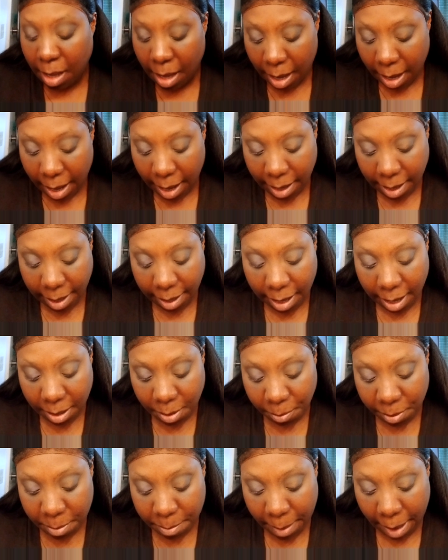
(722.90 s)
And I kind of
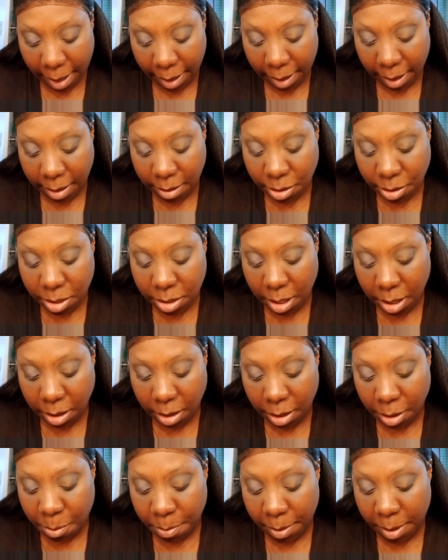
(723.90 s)
went back in just a
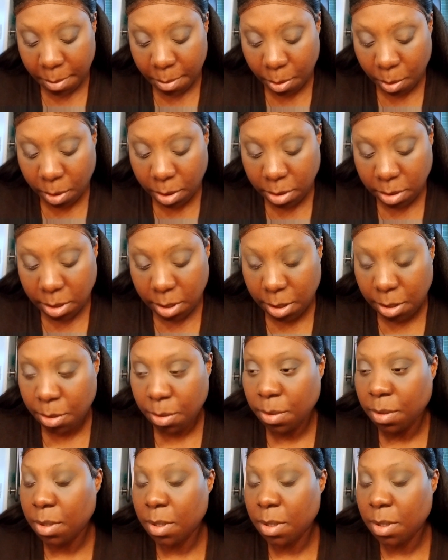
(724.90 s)
little bit more to